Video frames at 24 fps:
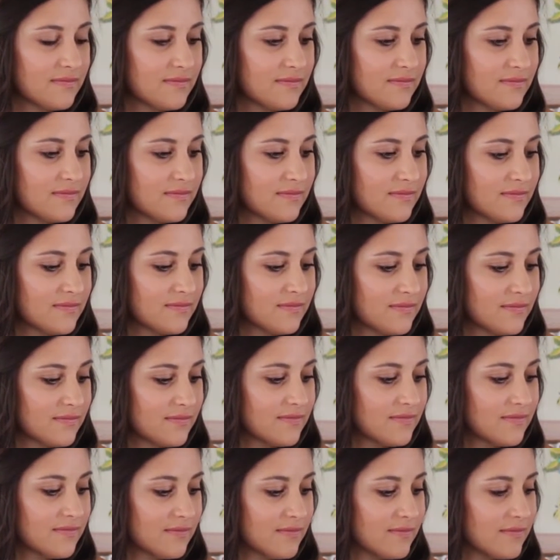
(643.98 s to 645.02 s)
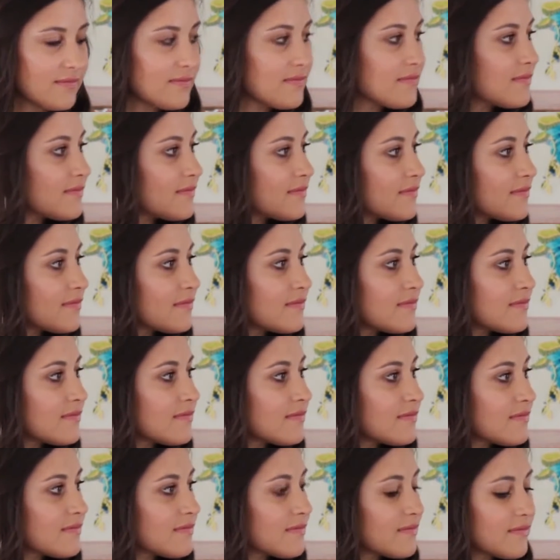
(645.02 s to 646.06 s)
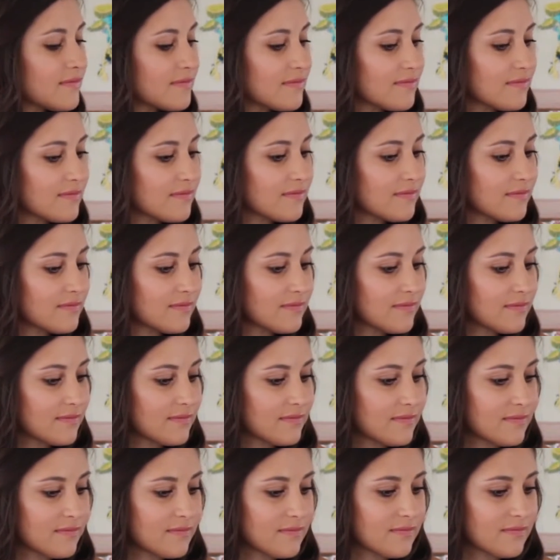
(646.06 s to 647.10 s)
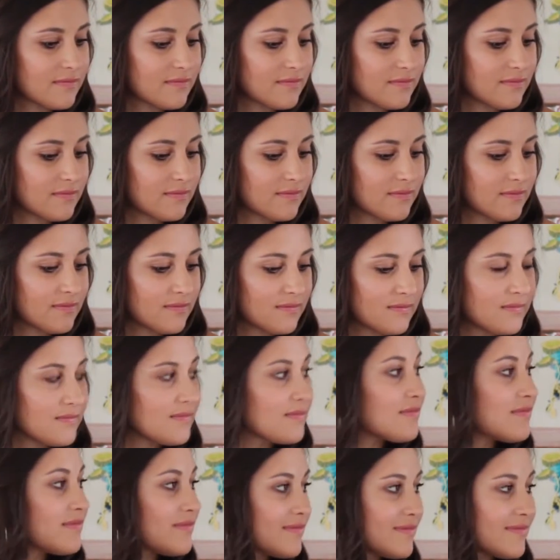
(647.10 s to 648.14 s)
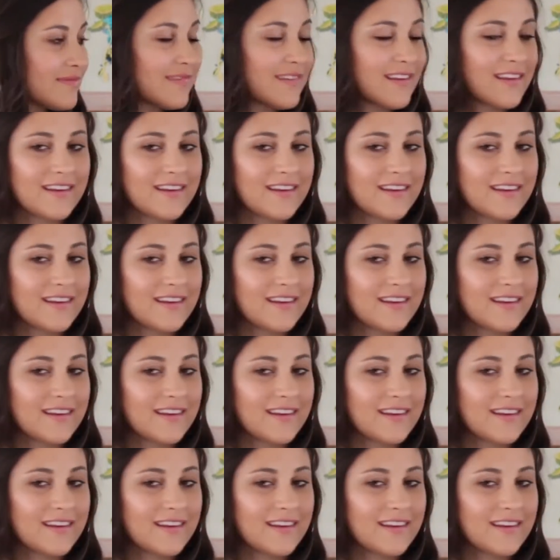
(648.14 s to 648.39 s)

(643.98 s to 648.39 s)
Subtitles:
(silent)